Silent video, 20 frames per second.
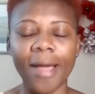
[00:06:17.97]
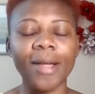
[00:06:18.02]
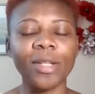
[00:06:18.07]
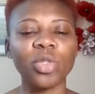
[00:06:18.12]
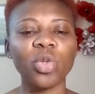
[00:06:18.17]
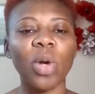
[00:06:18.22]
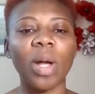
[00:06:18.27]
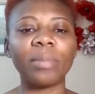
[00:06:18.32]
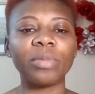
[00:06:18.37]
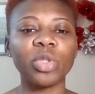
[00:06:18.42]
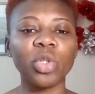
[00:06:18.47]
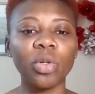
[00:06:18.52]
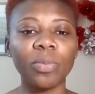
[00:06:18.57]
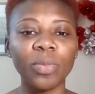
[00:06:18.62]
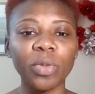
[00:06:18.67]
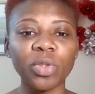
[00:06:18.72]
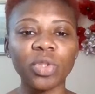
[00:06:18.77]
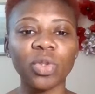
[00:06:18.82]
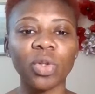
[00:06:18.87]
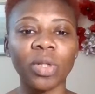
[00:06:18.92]
So I'm sure
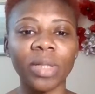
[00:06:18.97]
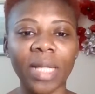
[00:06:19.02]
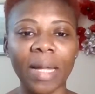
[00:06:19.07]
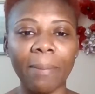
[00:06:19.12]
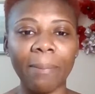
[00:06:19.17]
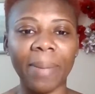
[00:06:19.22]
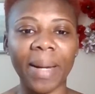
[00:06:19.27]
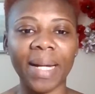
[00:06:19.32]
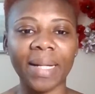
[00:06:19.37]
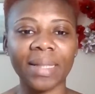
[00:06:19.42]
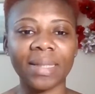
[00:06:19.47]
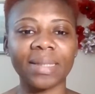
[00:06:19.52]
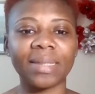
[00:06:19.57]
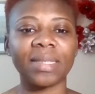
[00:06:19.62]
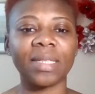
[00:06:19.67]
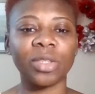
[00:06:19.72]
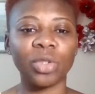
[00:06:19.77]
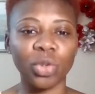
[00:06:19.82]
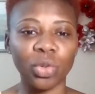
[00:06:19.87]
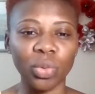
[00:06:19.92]
most other
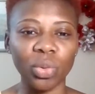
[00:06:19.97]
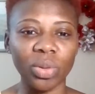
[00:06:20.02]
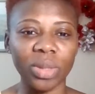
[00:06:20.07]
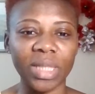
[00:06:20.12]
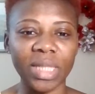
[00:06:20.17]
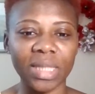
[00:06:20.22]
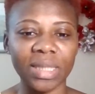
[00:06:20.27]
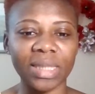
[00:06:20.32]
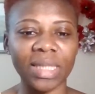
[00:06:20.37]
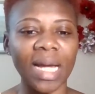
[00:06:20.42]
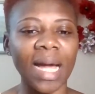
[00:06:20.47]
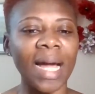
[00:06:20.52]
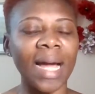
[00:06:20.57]
banks do this,